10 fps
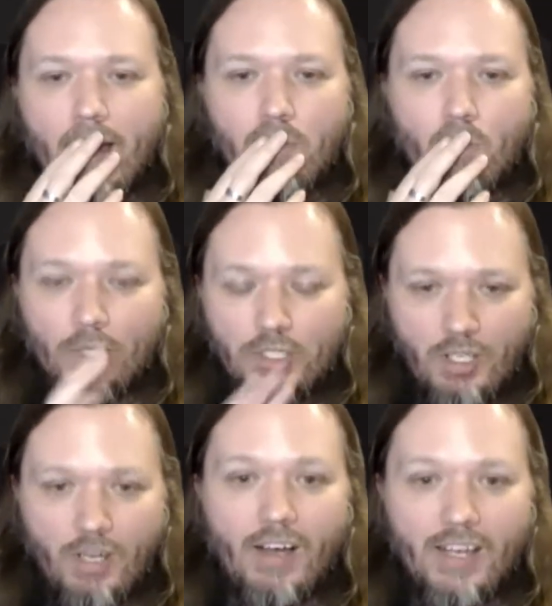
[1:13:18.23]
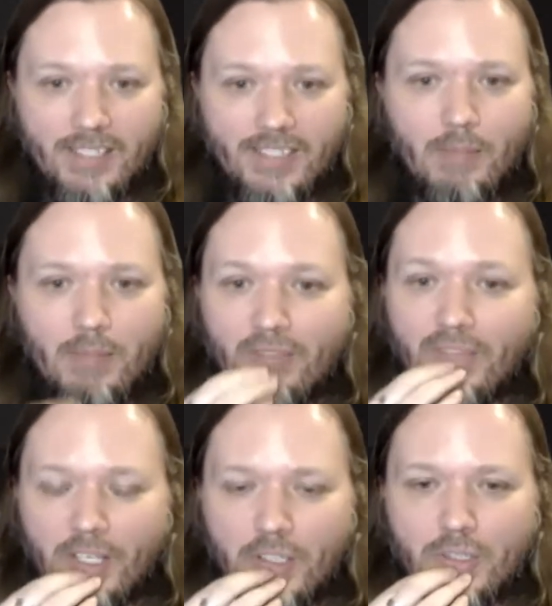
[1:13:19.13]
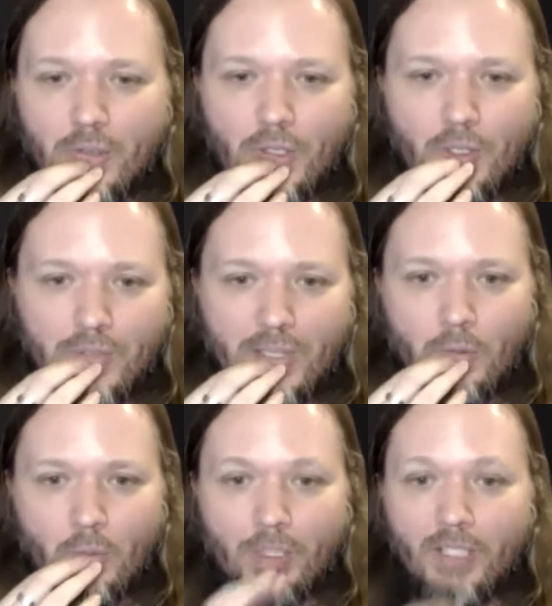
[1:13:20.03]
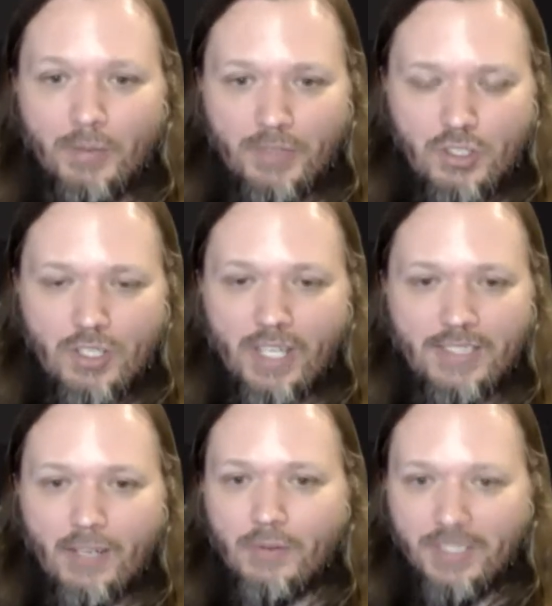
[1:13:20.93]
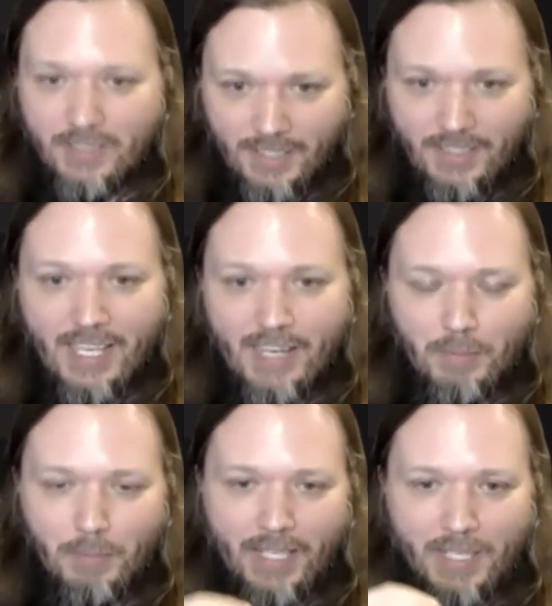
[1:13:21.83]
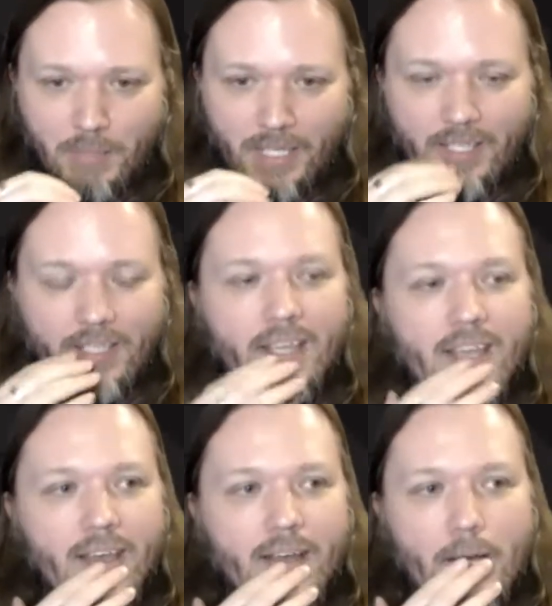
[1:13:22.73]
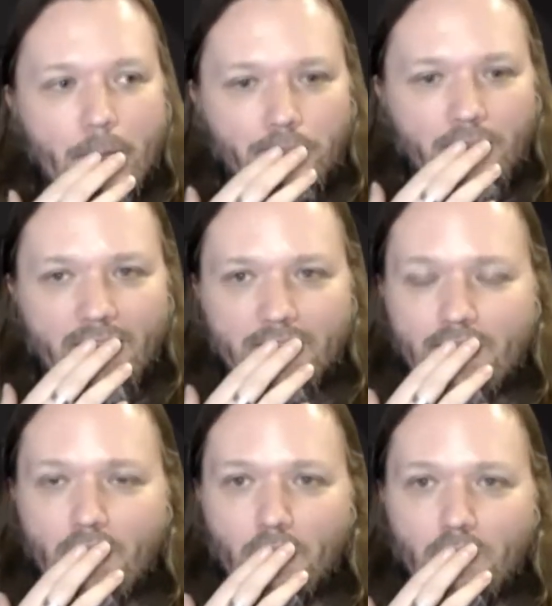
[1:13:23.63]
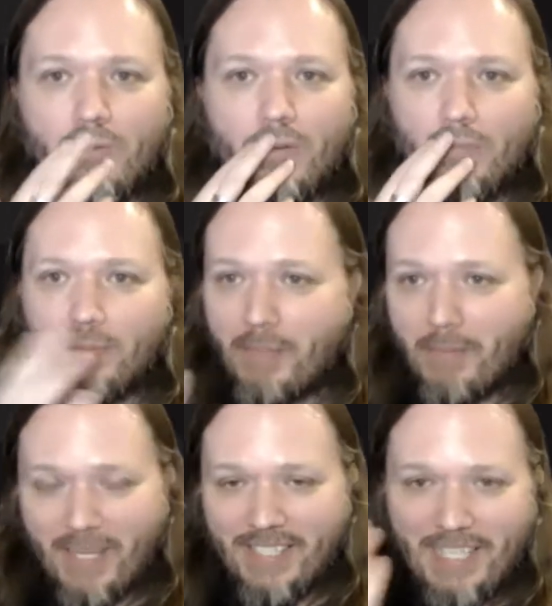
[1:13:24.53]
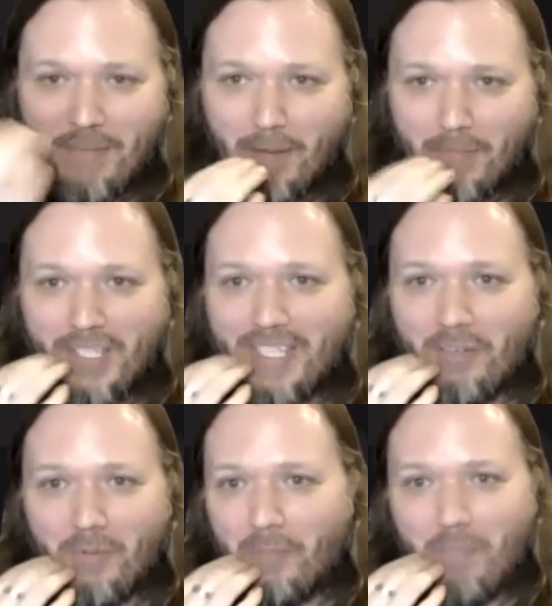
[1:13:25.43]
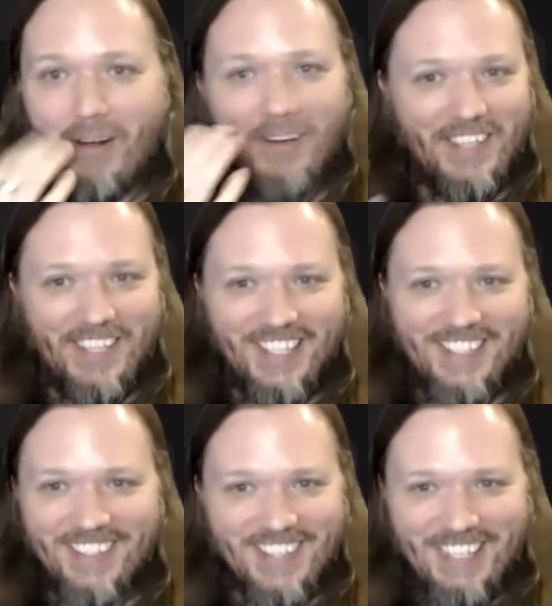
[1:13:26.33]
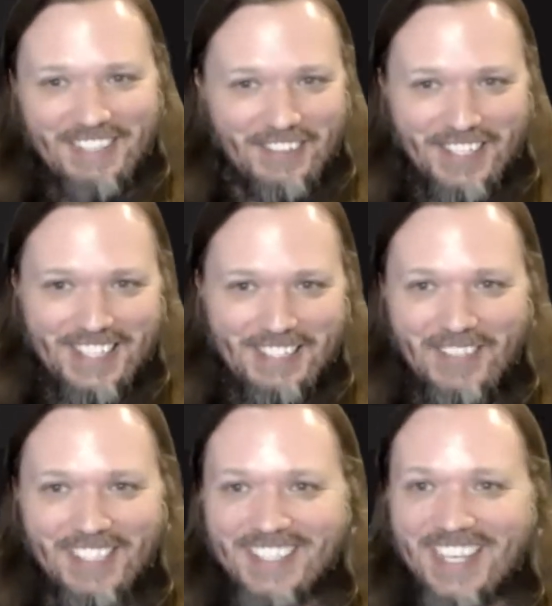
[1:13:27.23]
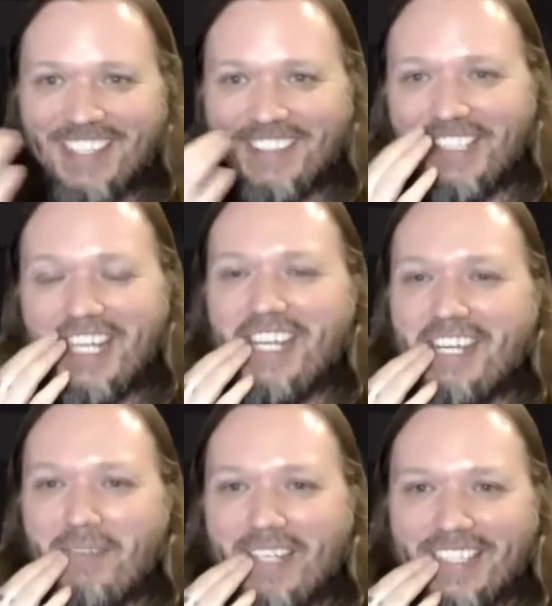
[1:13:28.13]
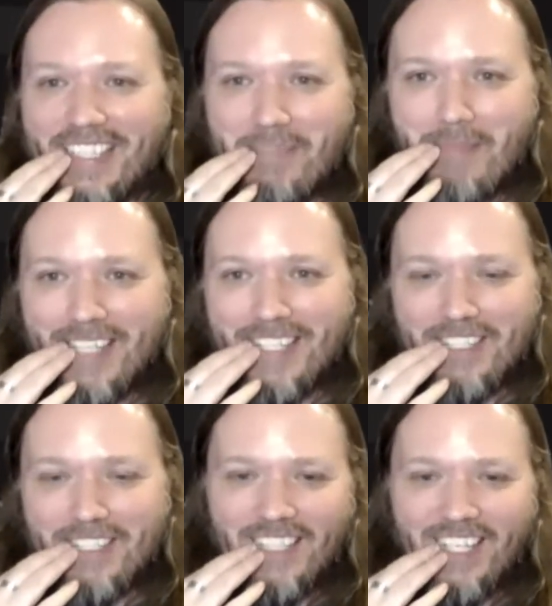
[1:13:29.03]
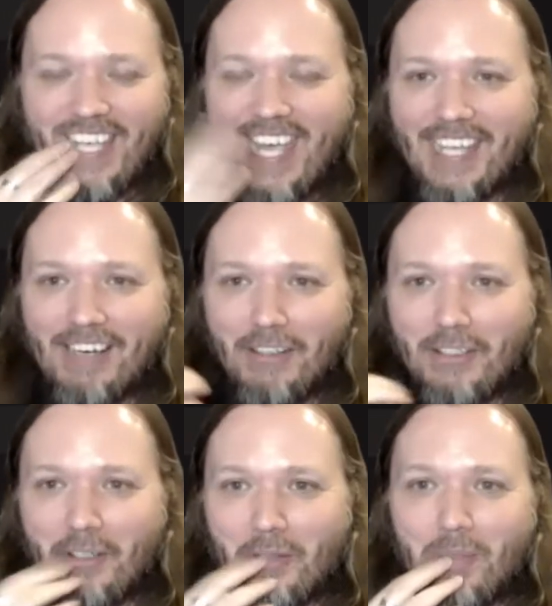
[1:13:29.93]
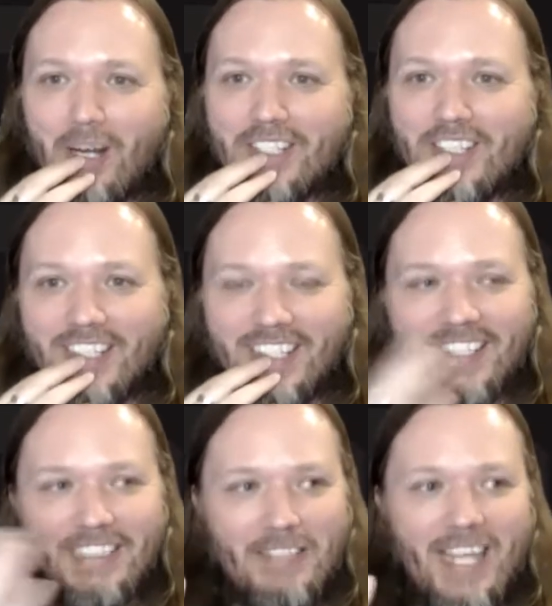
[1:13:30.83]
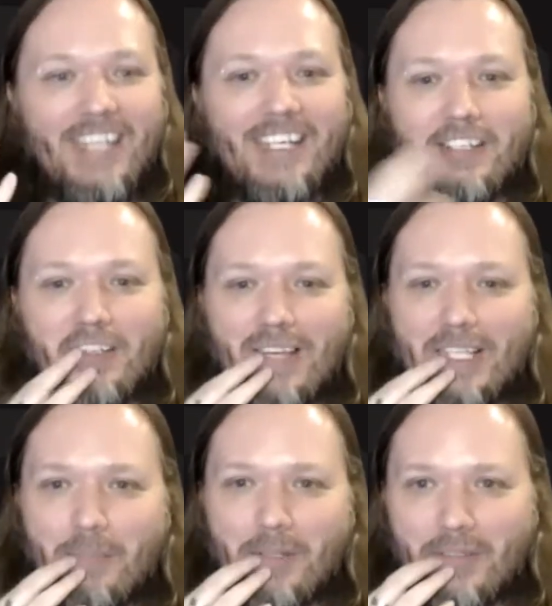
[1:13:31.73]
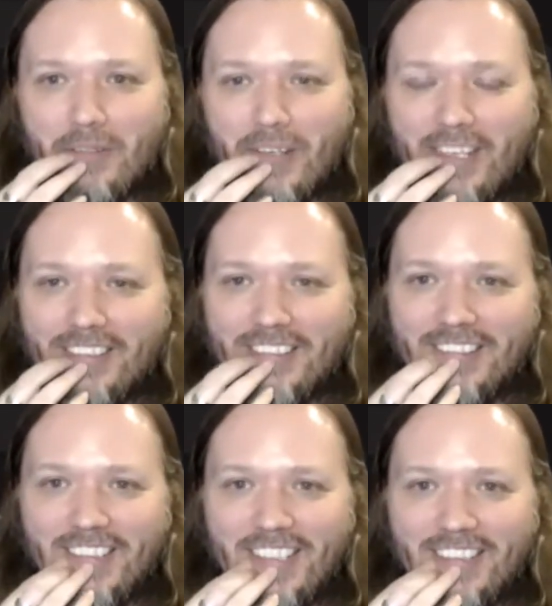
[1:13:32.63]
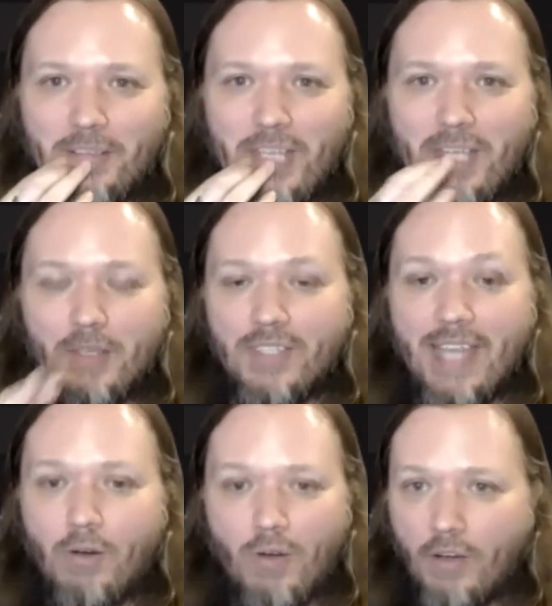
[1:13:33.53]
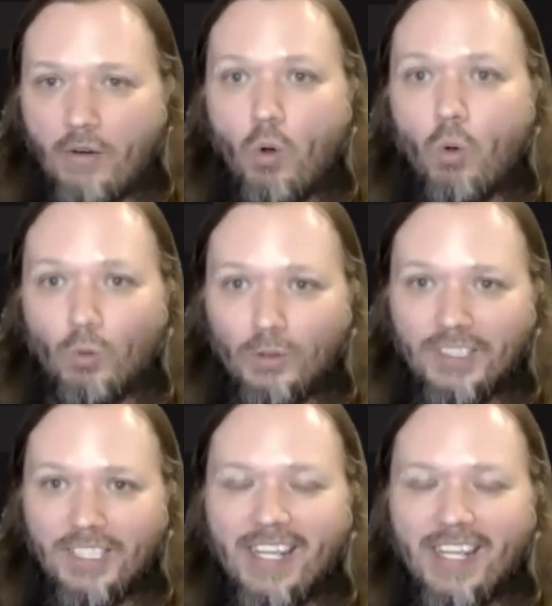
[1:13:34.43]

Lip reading: which caused some of the VR studios they were working with to shut down that didn't have a plan B. And so some of my team members here were part of this, so they know this as well as I do. We get this message that like, hey, all of your project, like 8 of your developers and team is now on hold.